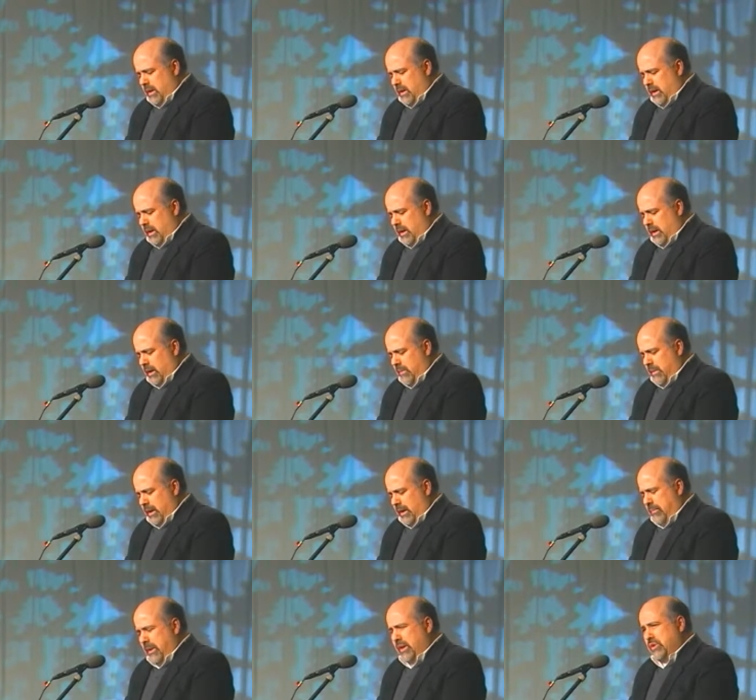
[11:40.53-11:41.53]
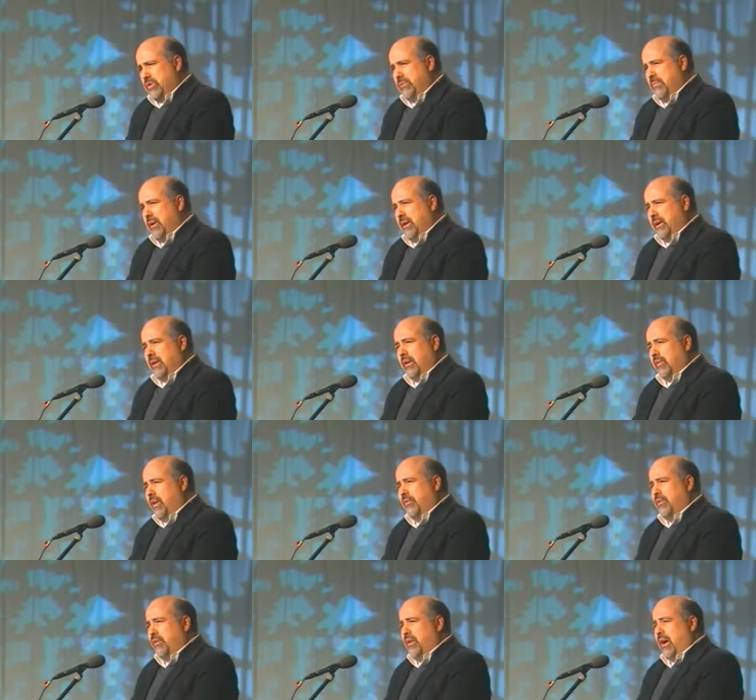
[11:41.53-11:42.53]
Uh, about a patient of mine, and I'll
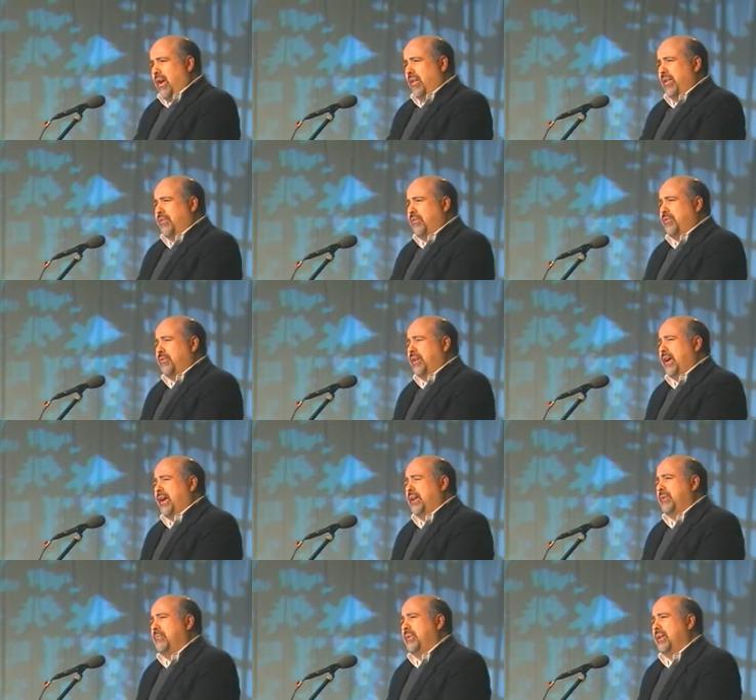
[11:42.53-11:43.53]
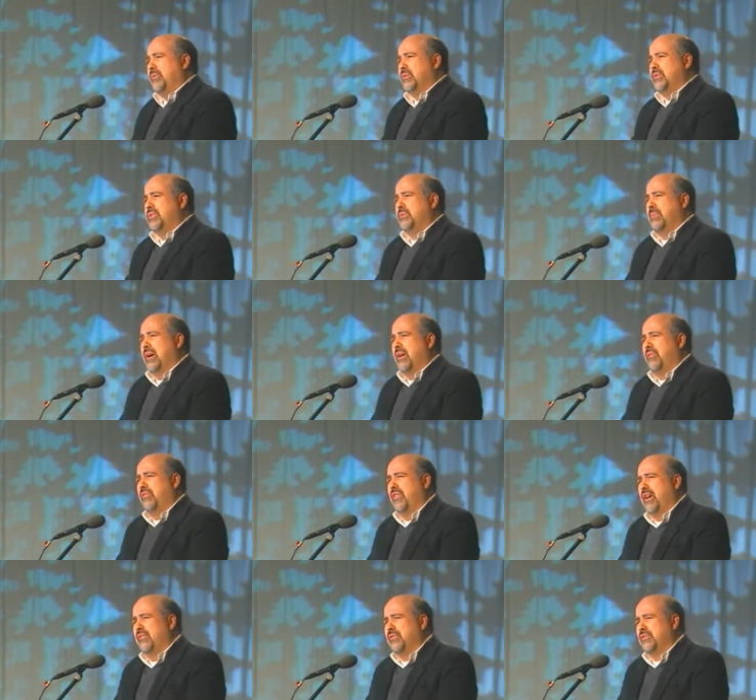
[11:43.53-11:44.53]
never I'll never forget him. He was about
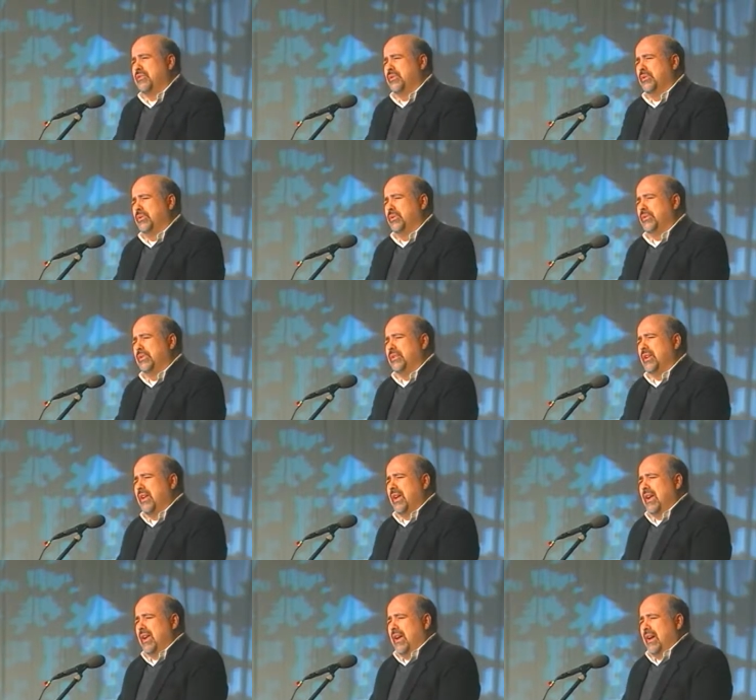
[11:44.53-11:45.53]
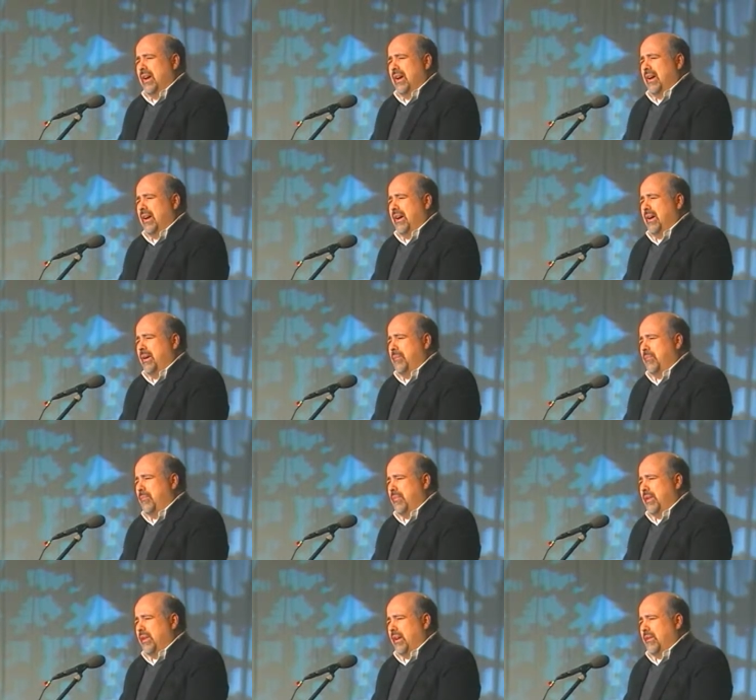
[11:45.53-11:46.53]
five years old, and
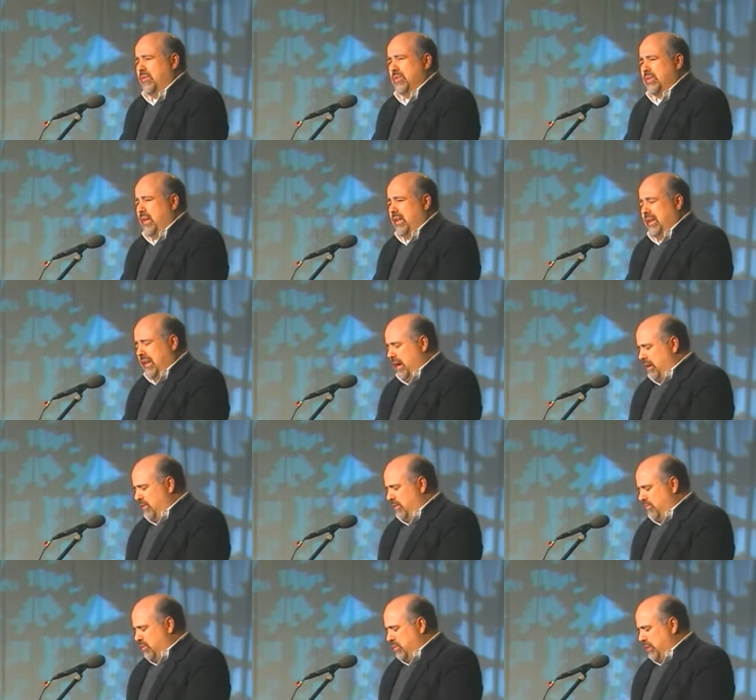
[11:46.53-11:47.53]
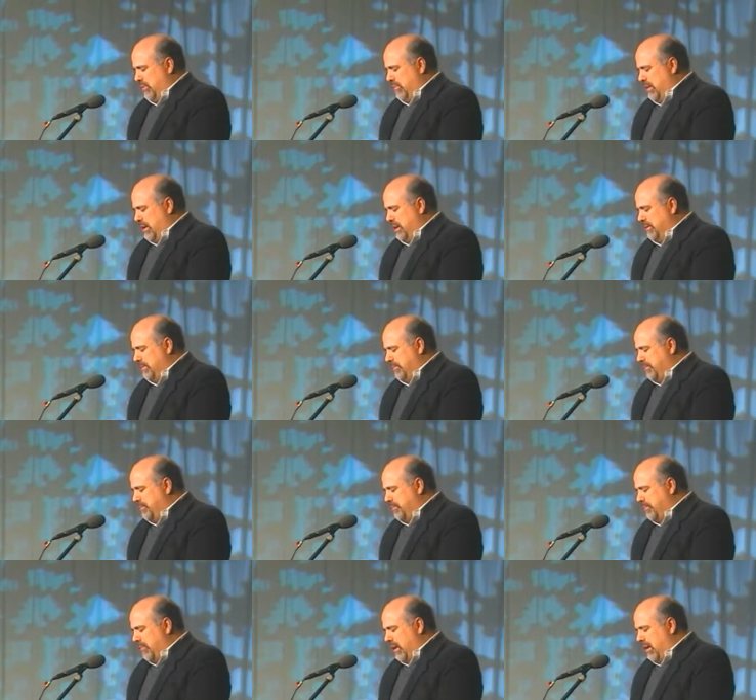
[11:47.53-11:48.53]
um, I was taking care of him during my
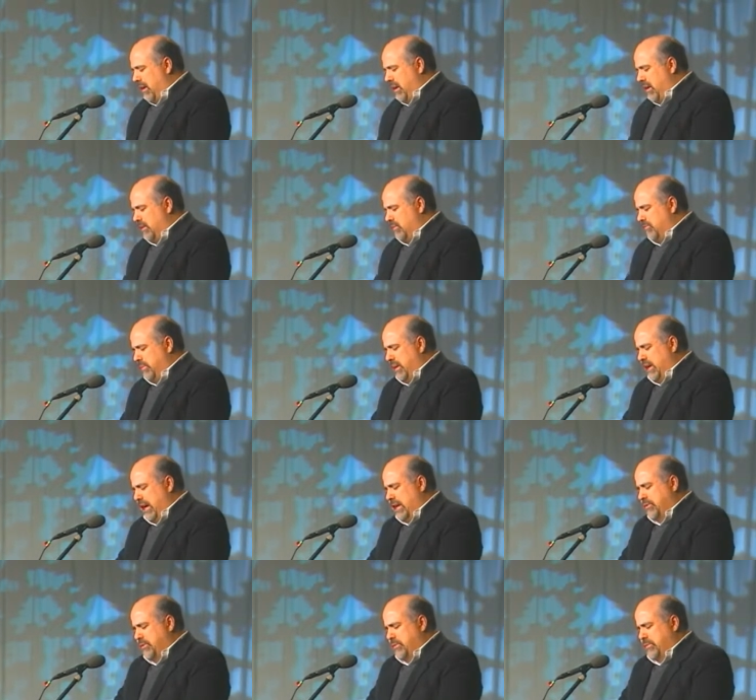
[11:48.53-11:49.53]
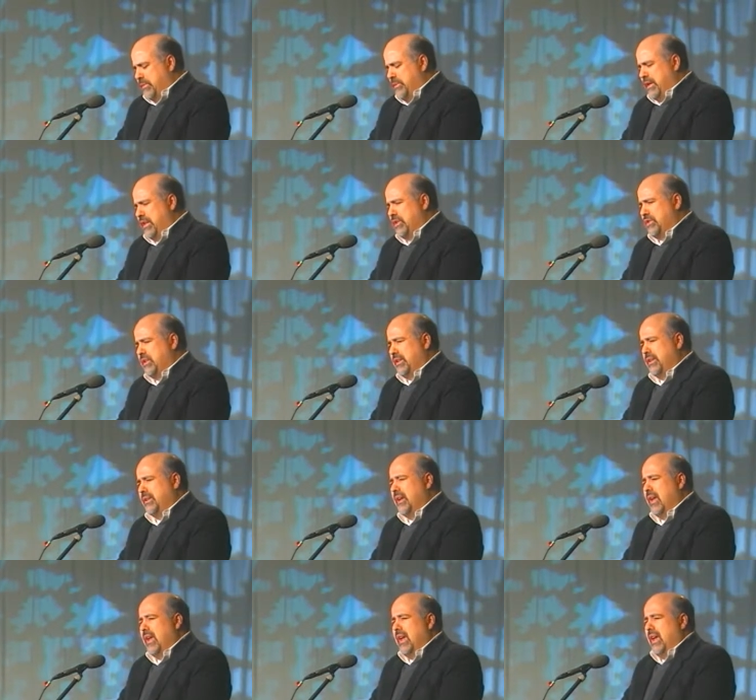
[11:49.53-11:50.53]
uh, pediatrics rotation, and